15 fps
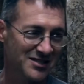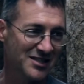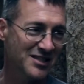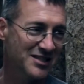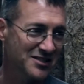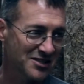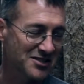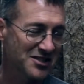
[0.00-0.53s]

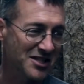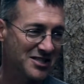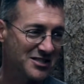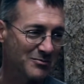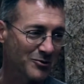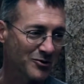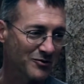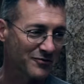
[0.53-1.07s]

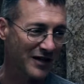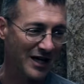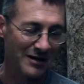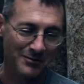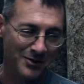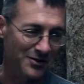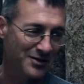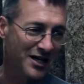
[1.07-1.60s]
indigestible
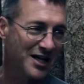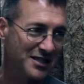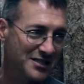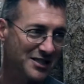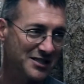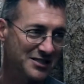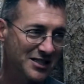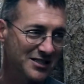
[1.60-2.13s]
fiber,
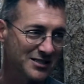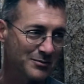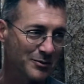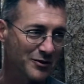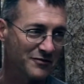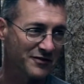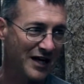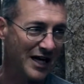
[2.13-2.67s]

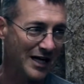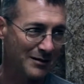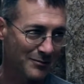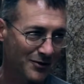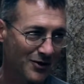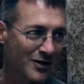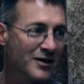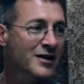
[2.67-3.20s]
non-digestible
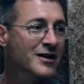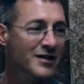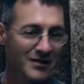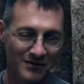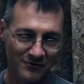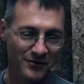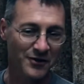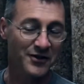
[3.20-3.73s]
fiber.
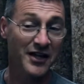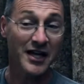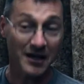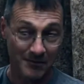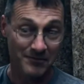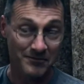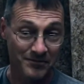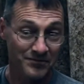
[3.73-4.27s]
For
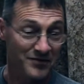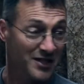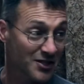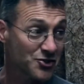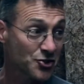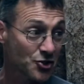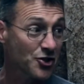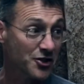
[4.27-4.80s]
them,
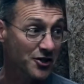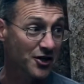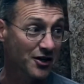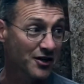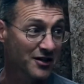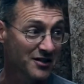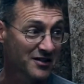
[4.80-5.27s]
it's sugar.